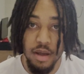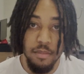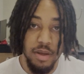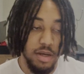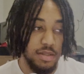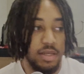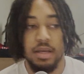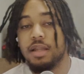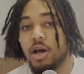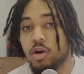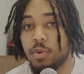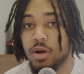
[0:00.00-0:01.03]
because
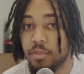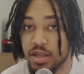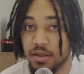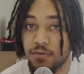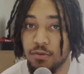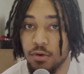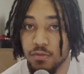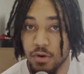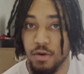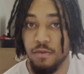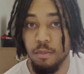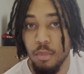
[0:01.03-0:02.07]
that would put him at the forefront
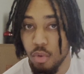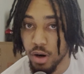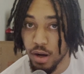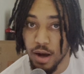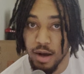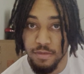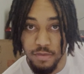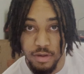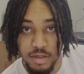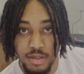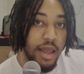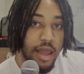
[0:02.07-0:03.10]
of more
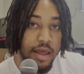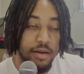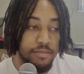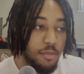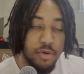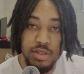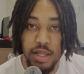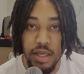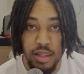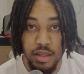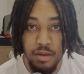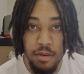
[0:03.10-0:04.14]
conflicts and most likely